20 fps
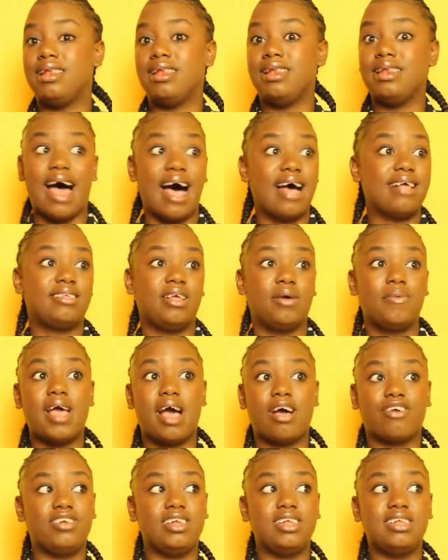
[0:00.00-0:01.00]
Last year we
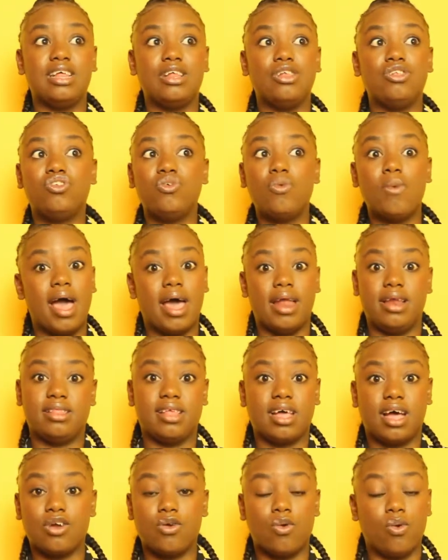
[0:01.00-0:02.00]
actually didn't do
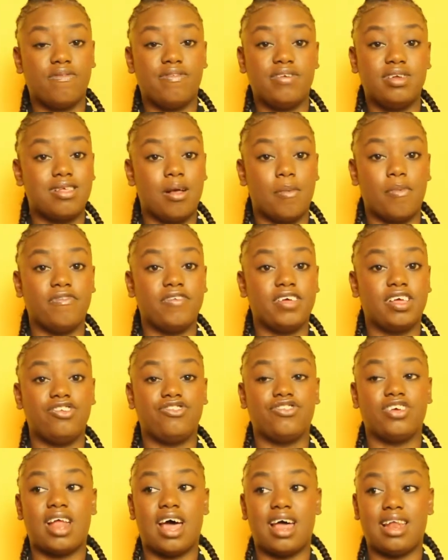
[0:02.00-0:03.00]
anything at all for the summer vacation